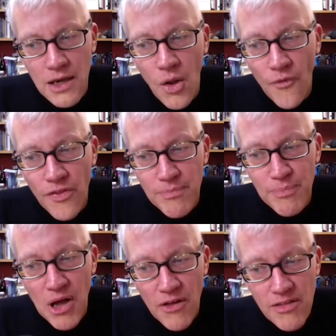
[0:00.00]

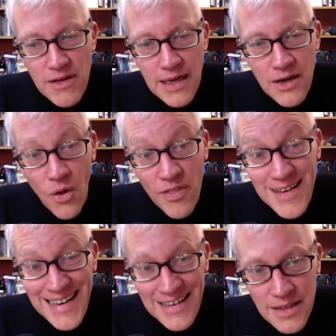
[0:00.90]
Lots passed it,
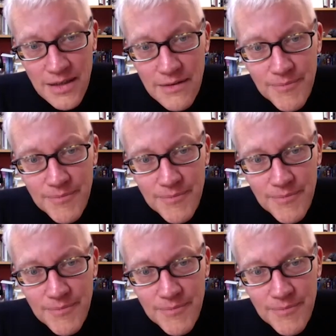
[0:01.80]
lots didn't.